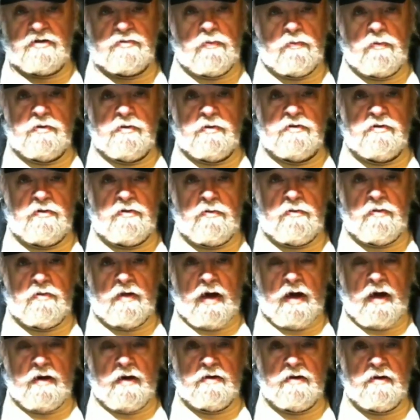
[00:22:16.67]
just wouldn't do
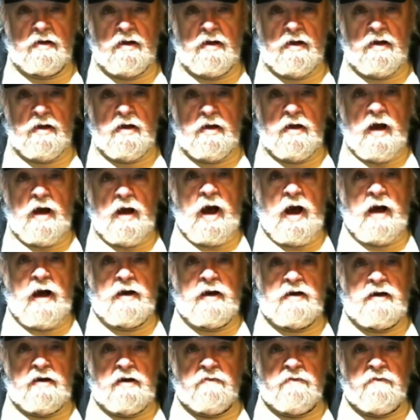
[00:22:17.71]
that. I